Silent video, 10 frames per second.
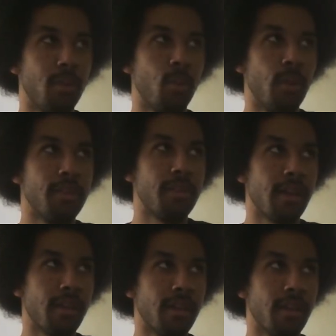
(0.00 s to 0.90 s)
Ones
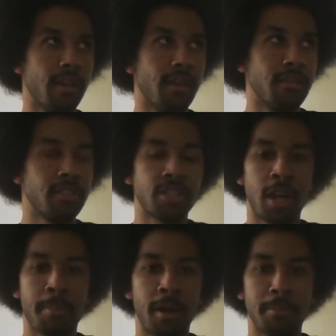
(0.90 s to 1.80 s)
like
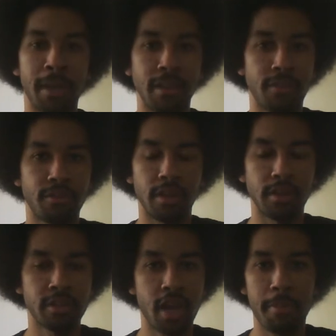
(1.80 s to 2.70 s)
Shop on Main
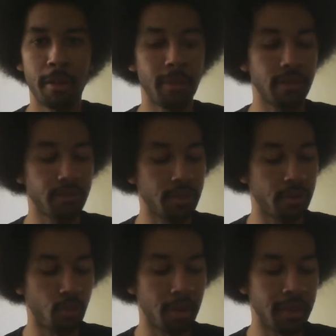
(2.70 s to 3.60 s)
Street. Shop on Main Street
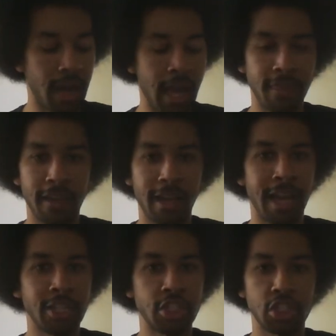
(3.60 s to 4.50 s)
is one that I think
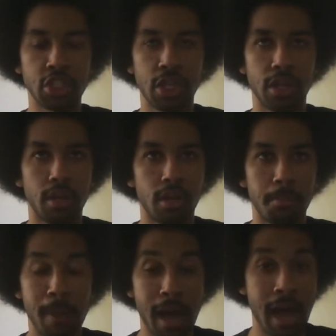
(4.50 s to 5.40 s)

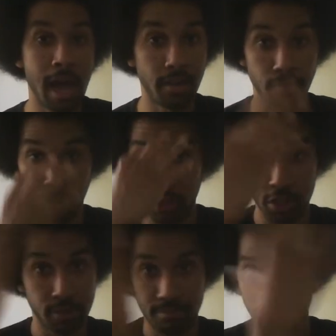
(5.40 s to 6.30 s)
my eyes were
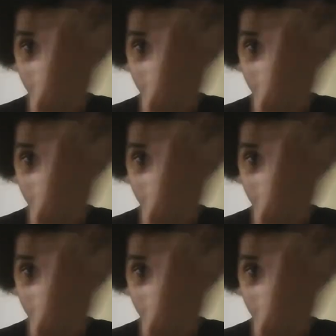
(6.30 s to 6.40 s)
just